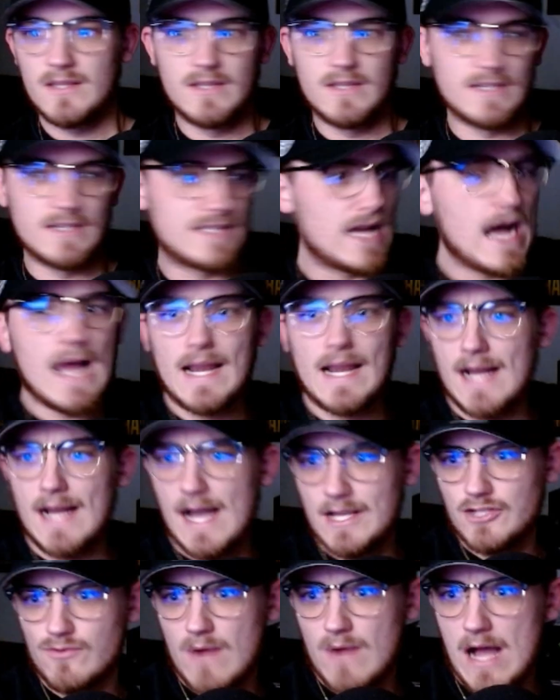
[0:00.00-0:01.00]

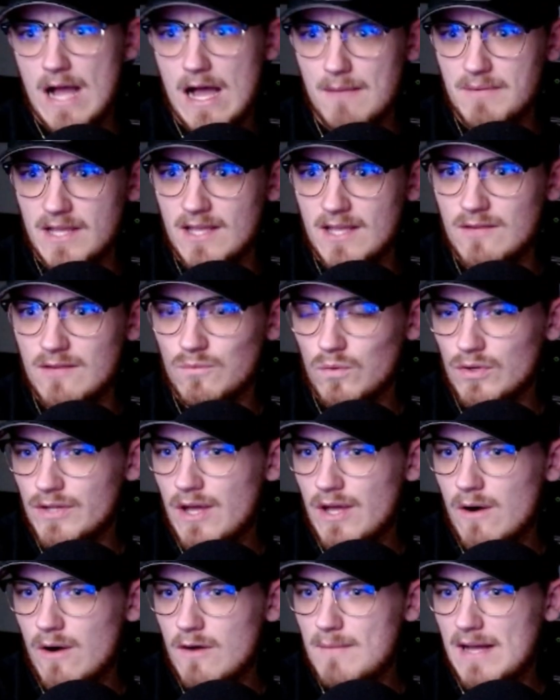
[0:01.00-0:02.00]
tie-dye drop, and we'll
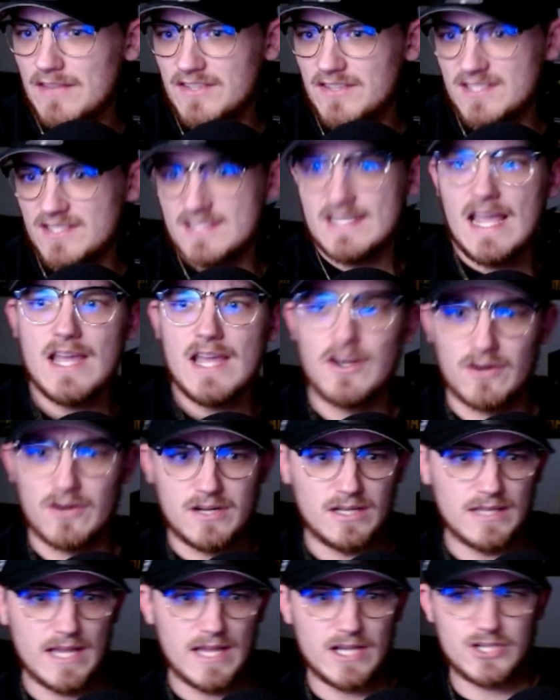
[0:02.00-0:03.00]
know about the skater
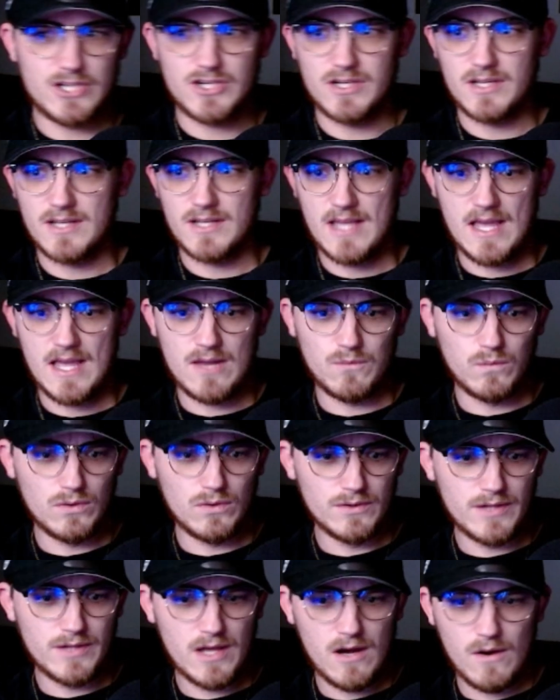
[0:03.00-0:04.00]
collection, and
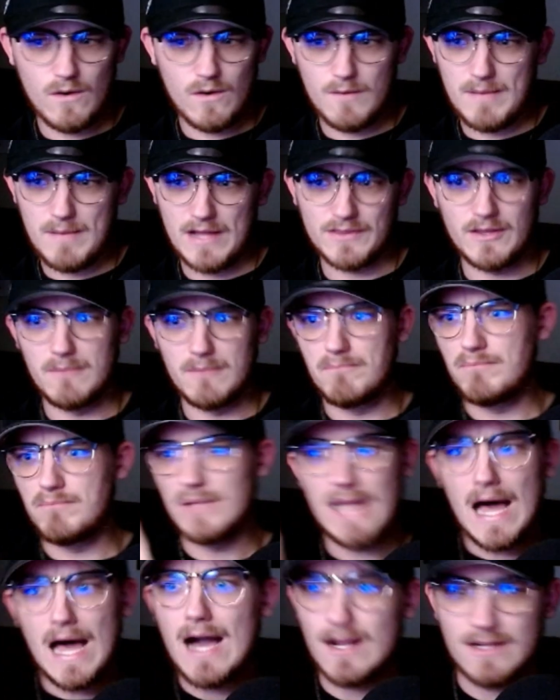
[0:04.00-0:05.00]
we'll know about the
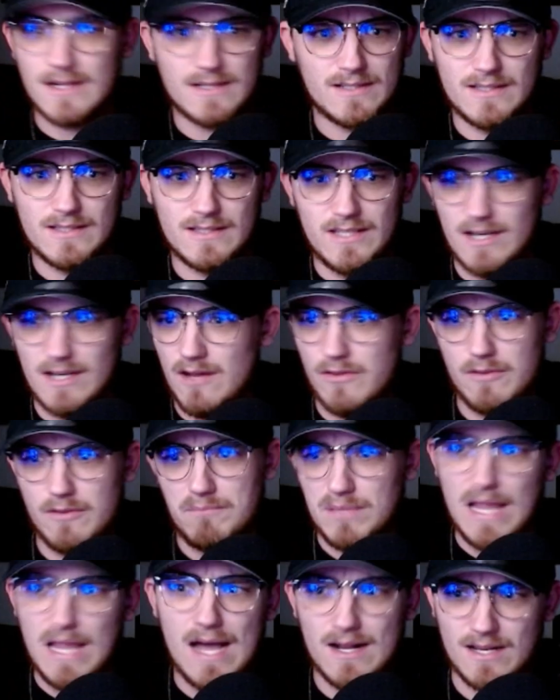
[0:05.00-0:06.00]
block, the
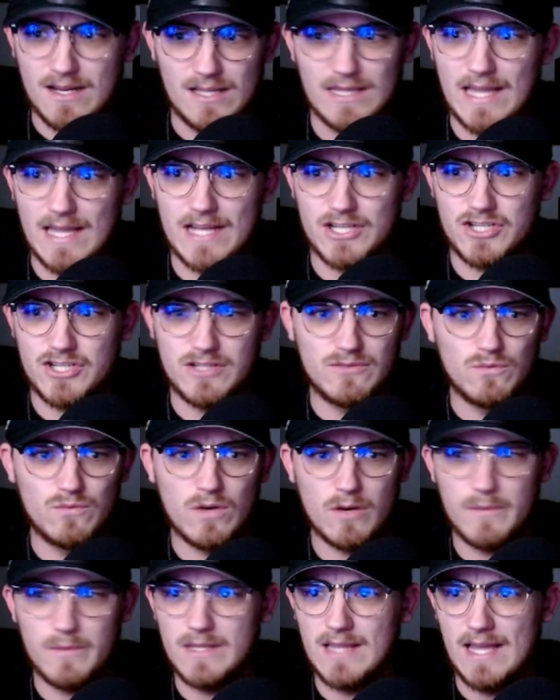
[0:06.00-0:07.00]
block collection
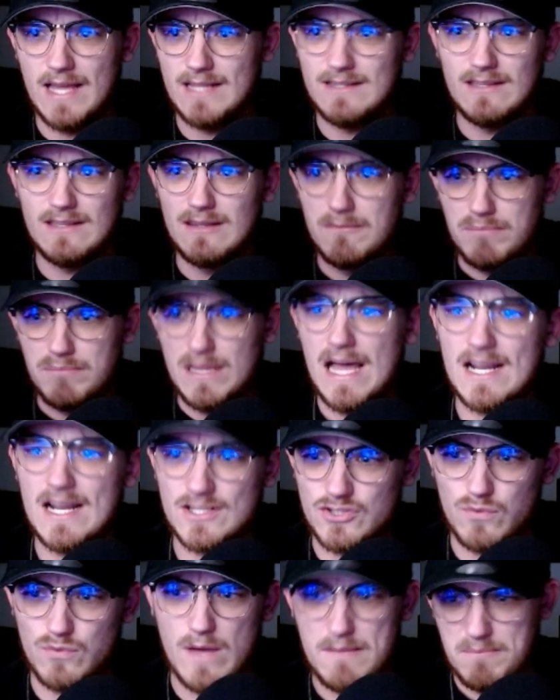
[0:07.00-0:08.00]
where we like did the block
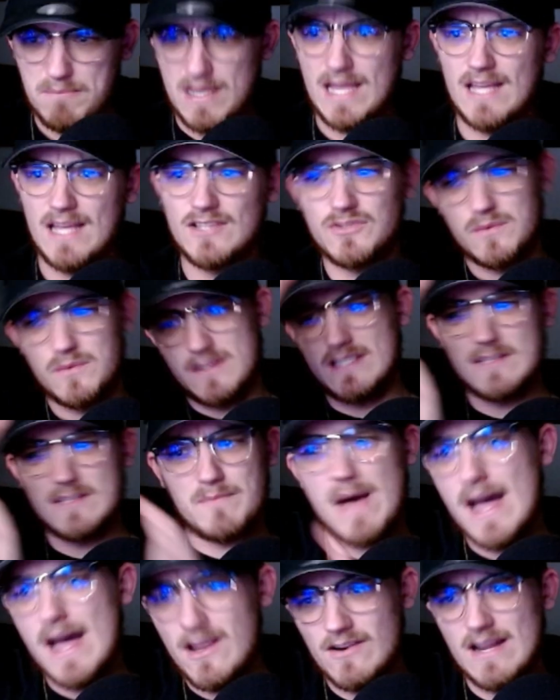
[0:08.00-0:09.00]
sweatpants with
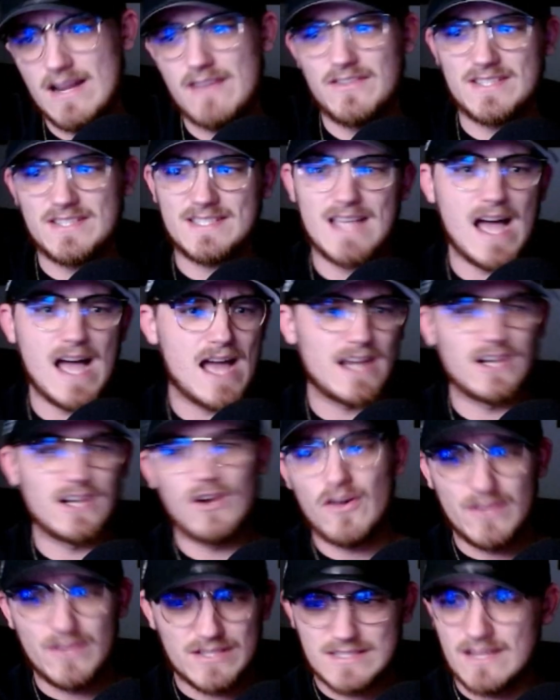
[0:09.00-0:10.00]
Aspyre down the side and
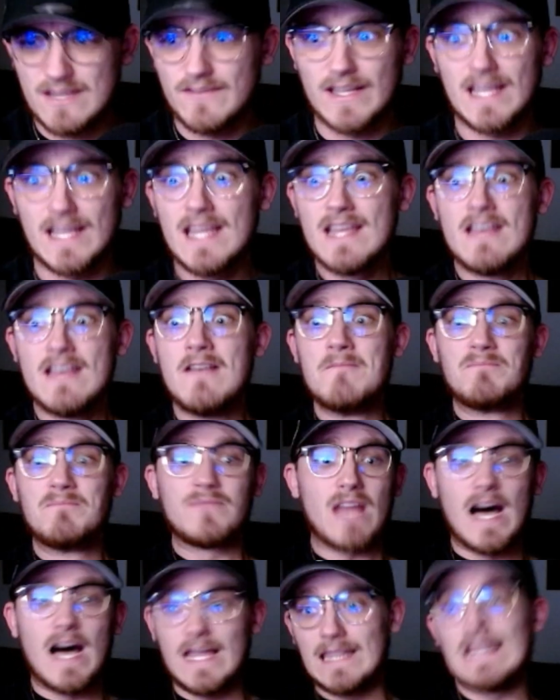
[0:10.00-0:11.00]
all this stuff. Like,
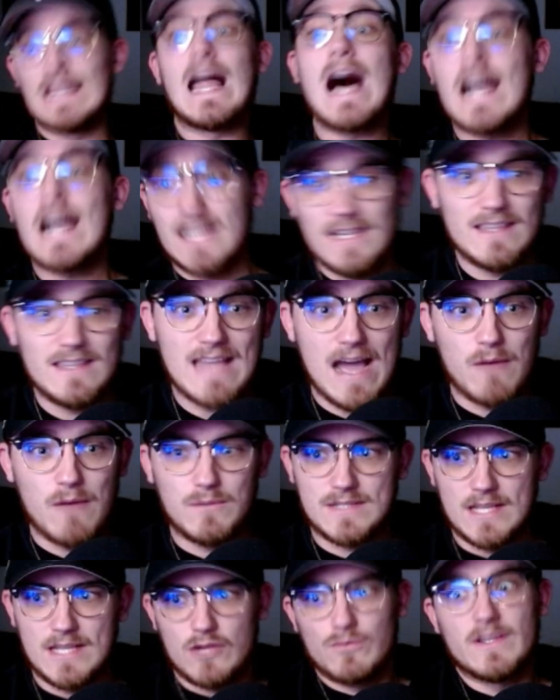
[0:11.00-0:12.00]
unlocking that
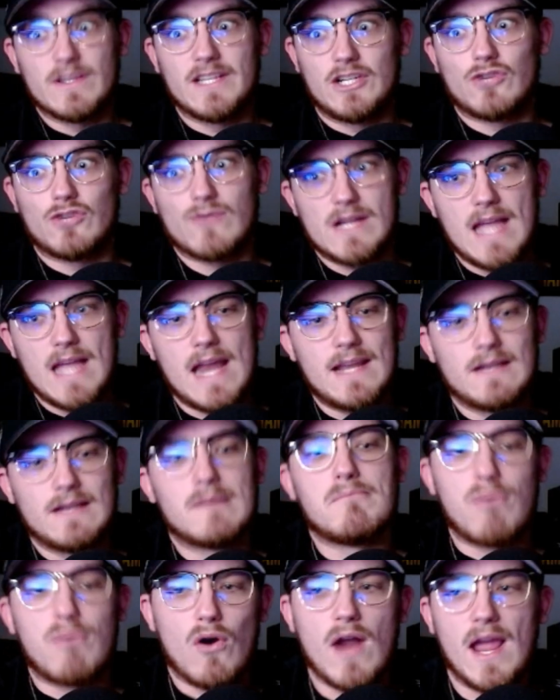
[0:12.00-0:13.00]
was like really creating a
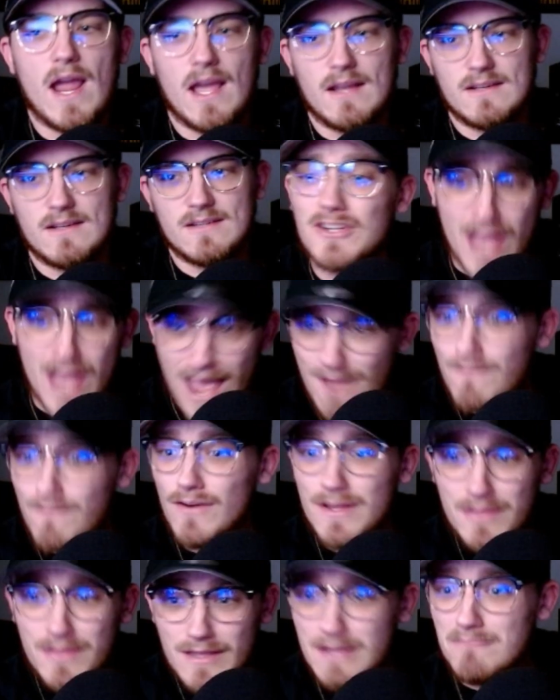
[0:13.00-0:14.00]
brand.
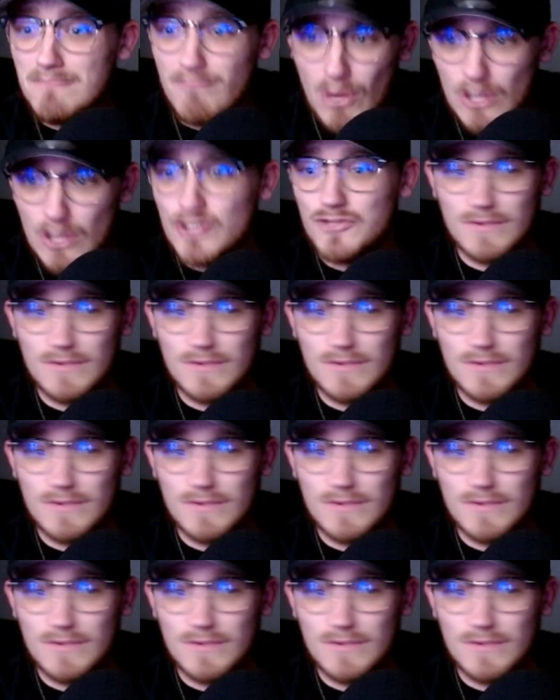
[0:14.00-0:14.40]
Everything merch